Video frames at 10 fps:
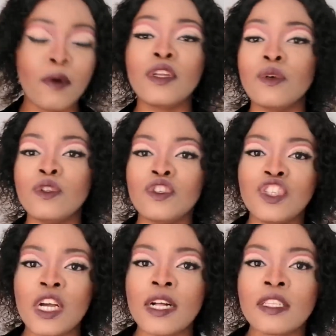bonding with your
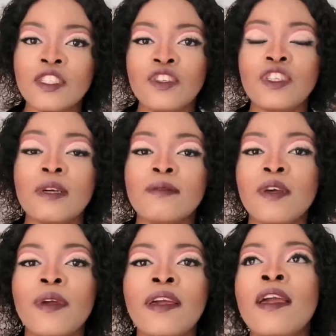child 3 times a
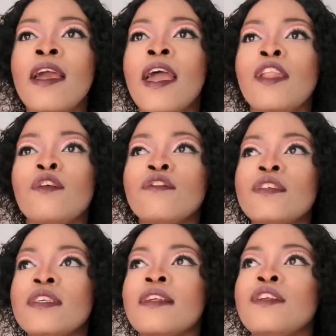week, and all of a
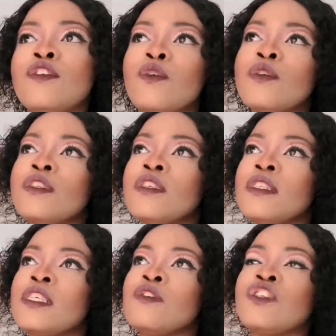sudden you only
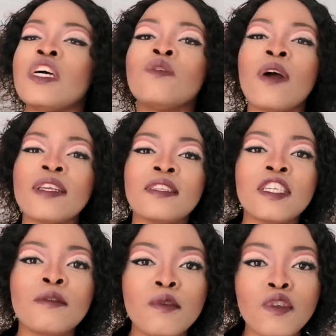see your child once
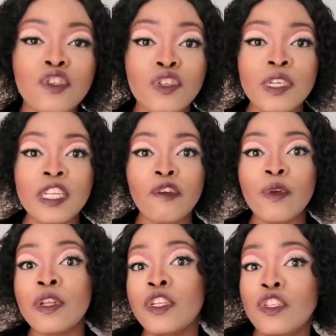just because you're in
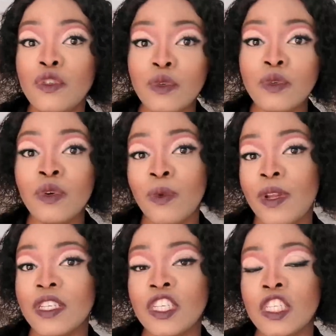a new
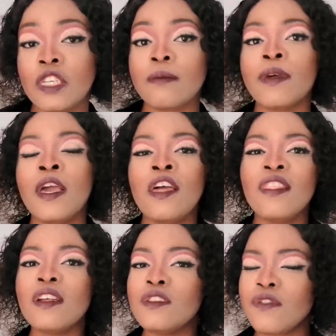relationship,
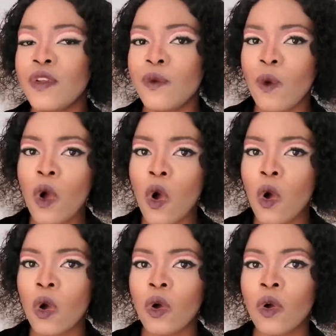that is very
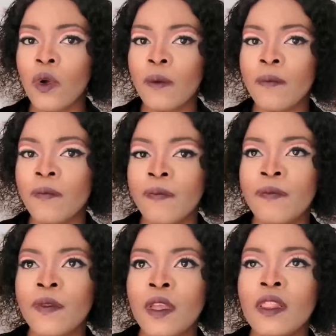wrong.
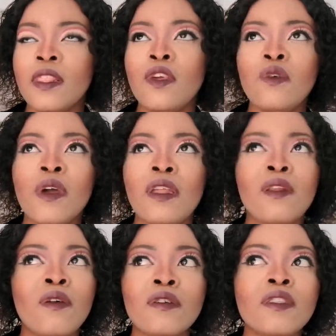You
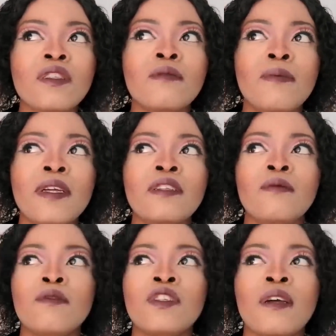cannot spend
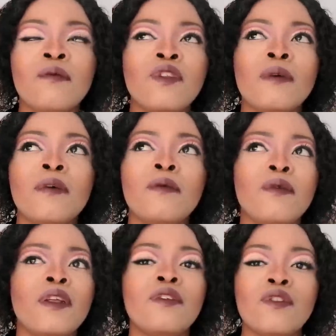more time with them and
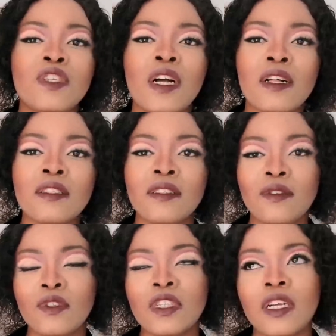more than
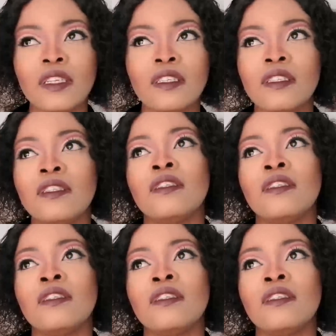your child.